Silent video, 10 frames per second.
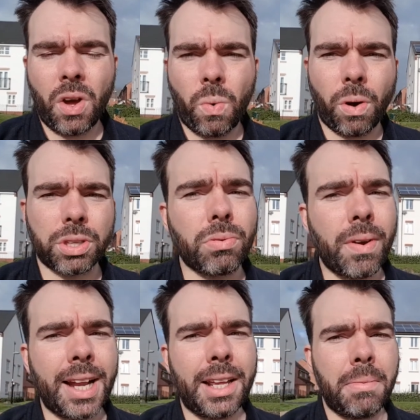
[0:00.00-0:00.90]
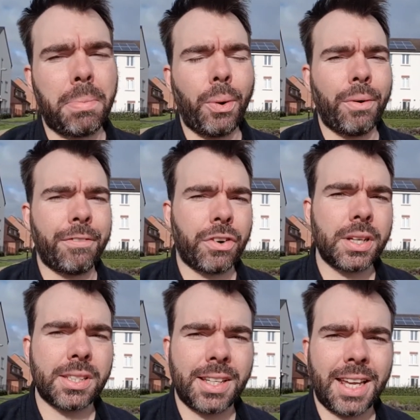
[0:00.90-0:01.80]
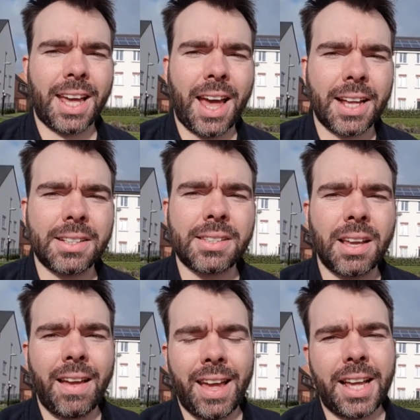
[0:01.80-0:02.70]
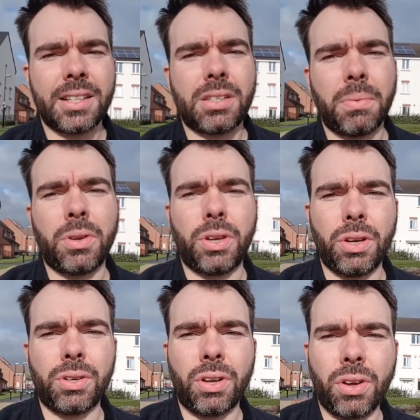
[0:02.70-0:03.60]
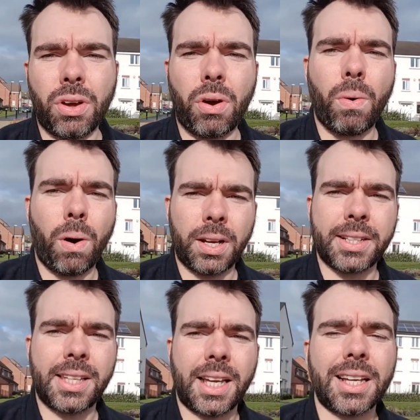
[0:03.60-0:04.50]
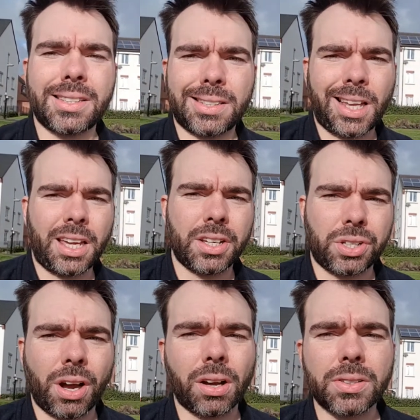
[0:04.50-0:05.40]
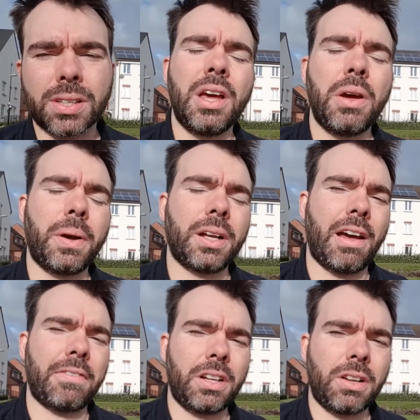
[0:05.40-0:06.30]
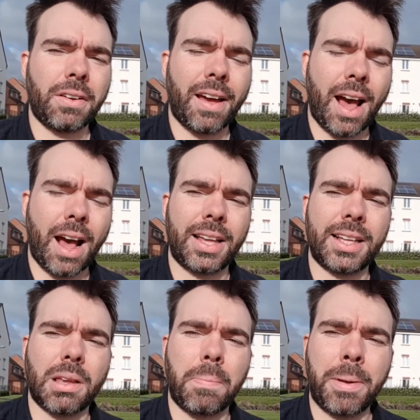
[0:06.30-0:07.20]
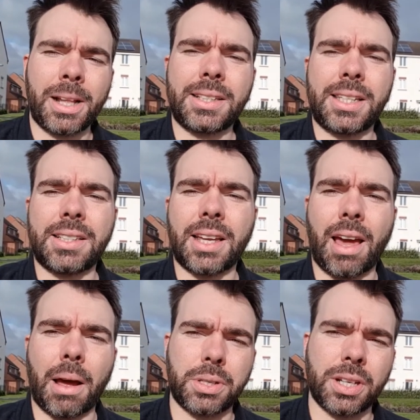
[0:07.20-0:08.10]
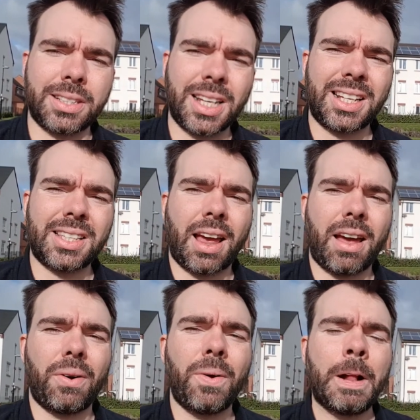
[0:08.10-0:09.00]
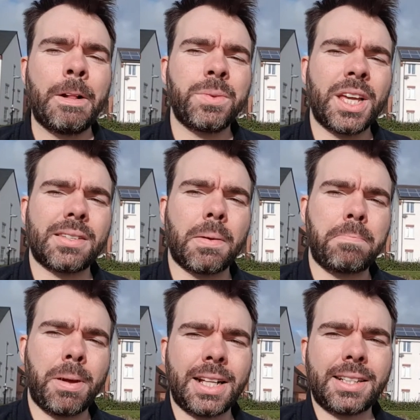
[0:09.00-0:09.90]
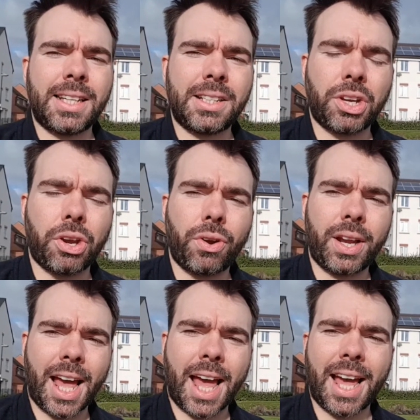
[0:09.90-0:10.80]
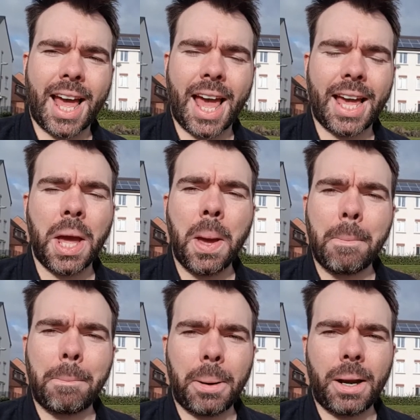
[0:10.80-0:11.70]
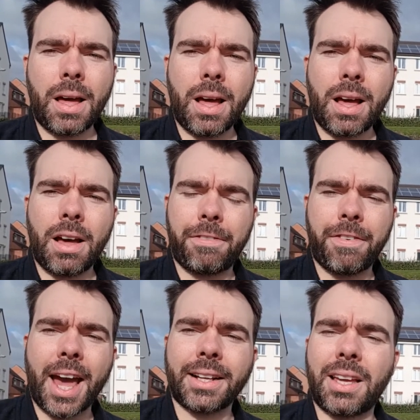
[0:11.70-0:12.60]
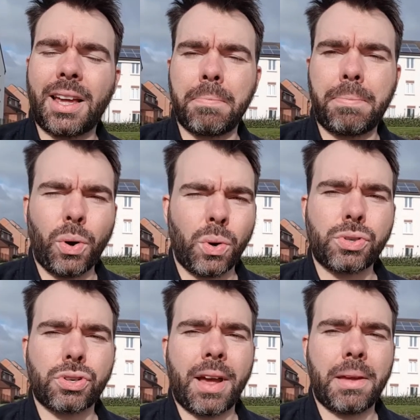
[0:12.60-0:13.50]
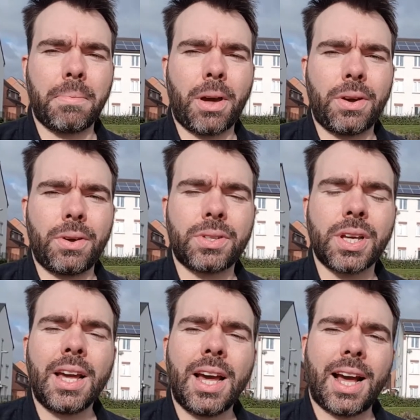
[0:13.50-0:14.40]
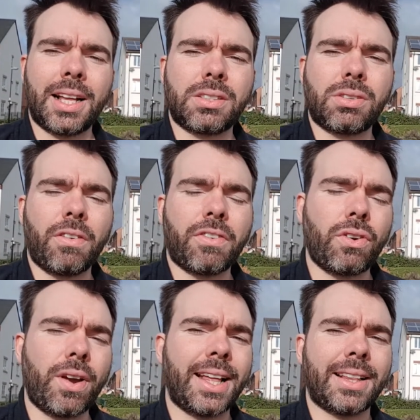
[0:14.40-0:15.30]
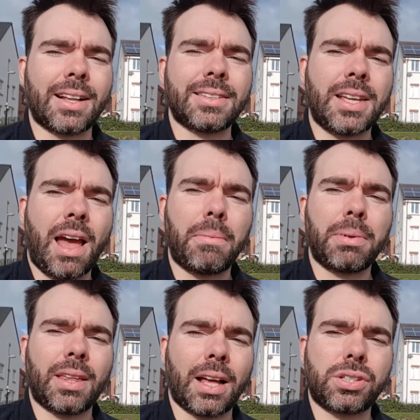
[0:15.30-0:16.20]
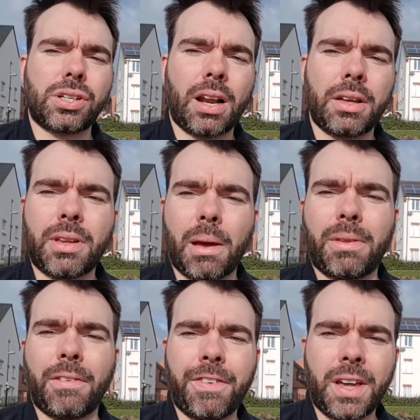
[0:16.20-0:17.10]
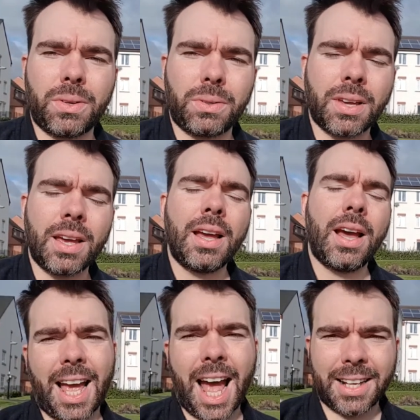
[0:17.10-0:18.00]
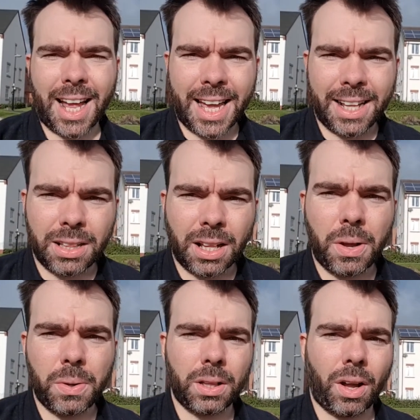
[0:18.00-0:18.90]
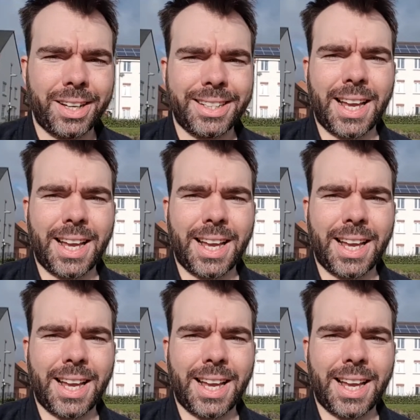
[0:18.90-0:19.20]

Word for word: what's really important for us sneakerheads is some good quality sneaker shots. We're going to have a look at its ability to capture detail, its ability to create a blur effect in portrait mode and sort of create that depth, that shallow depth of field and a low light